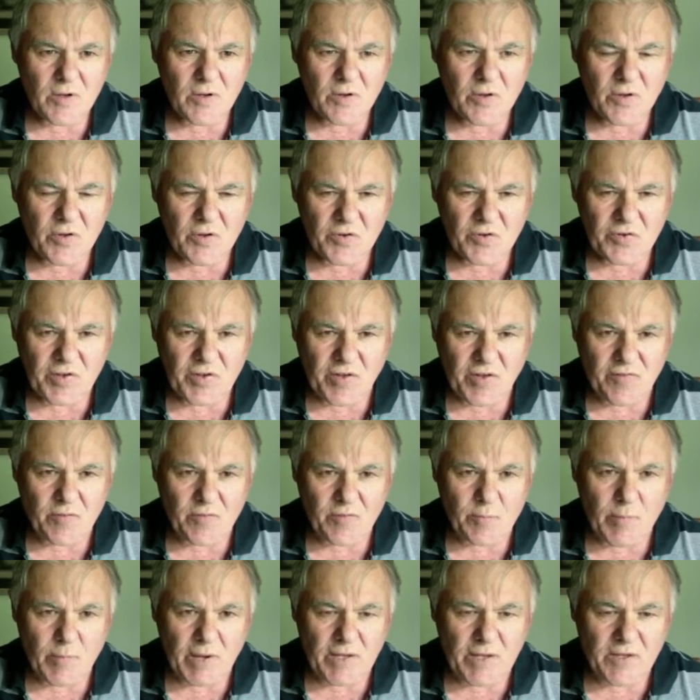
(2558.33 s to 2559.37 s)
seven,
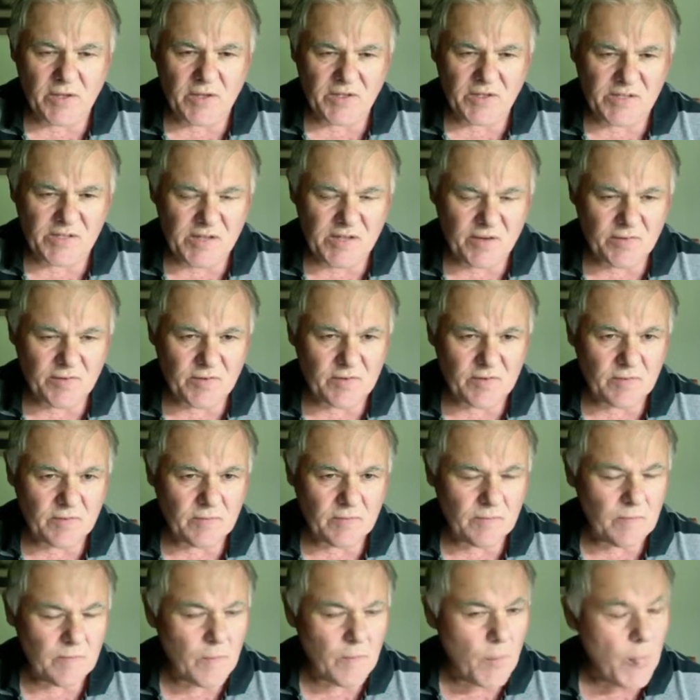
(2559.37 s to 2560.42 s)
mating 7.
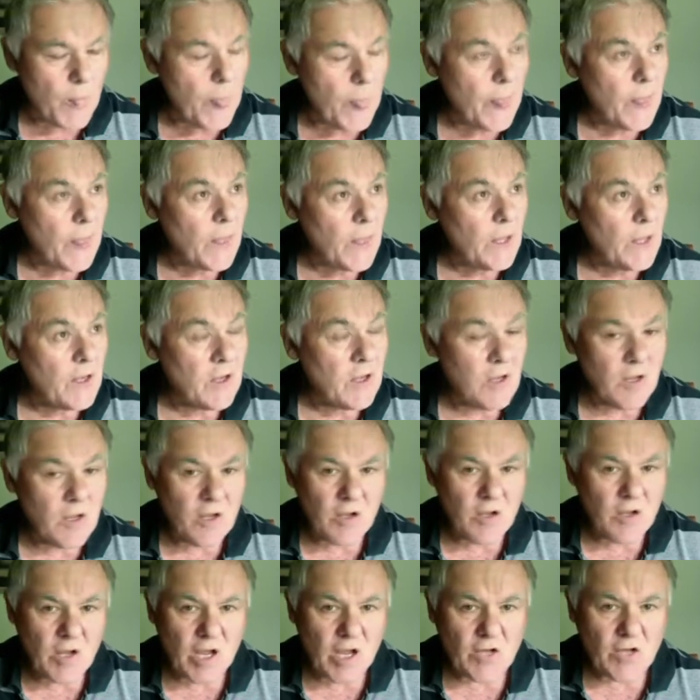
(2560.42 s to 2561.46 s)

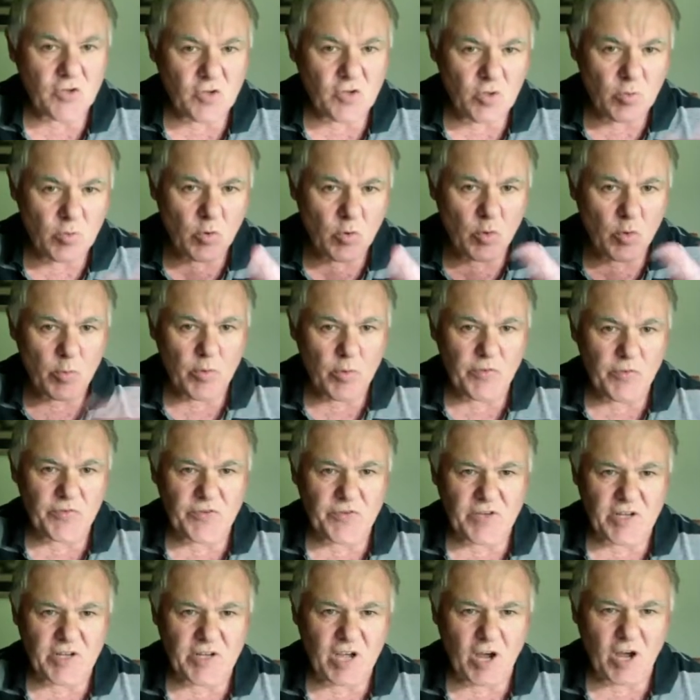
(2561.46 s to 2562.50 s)
Two more moves to
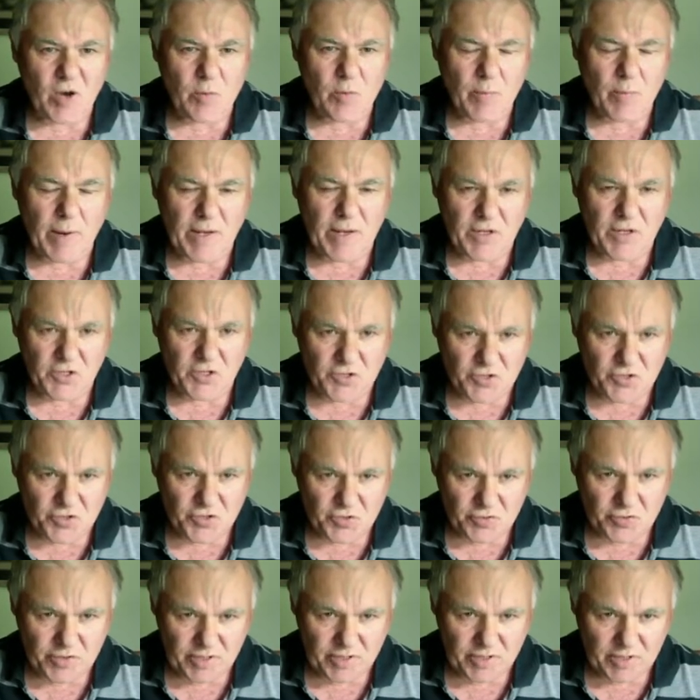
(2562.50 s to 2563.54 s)
go. Mating 2
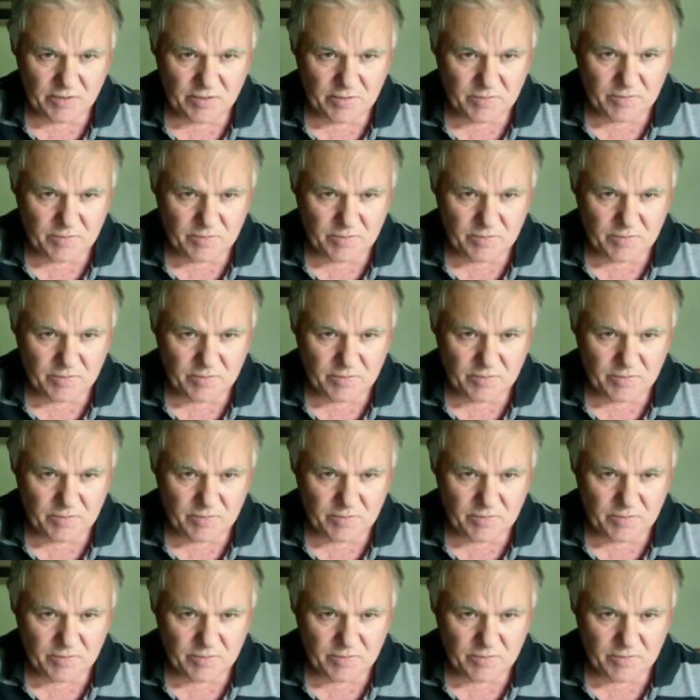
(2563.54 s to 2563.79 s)
now.